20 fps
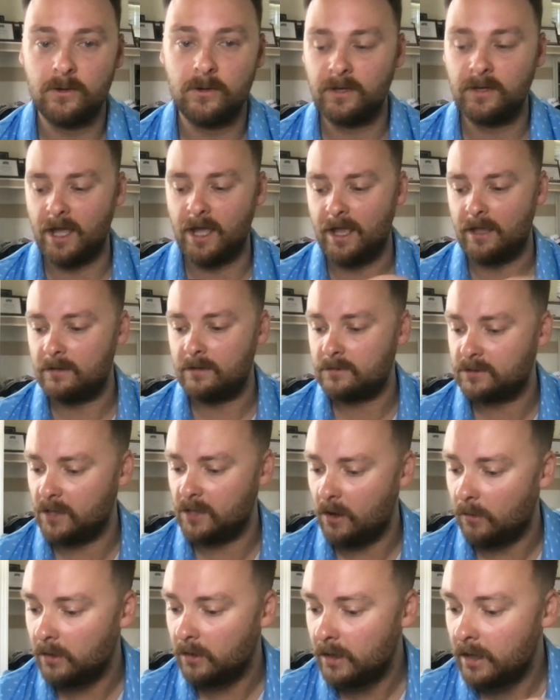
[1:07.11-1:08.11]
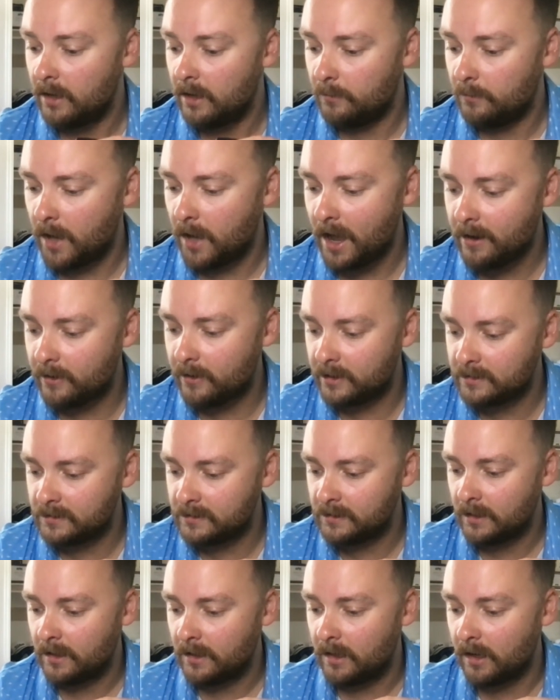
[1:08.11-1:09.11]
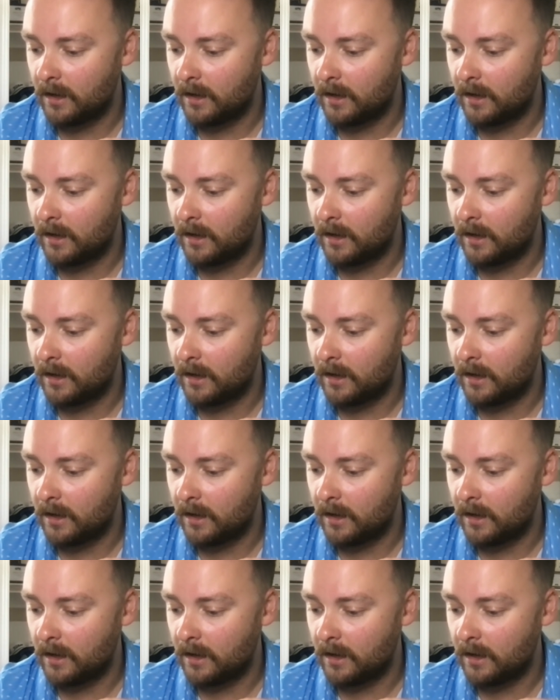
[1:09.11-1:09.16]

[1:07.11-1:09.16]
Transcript: Okay, so Pirates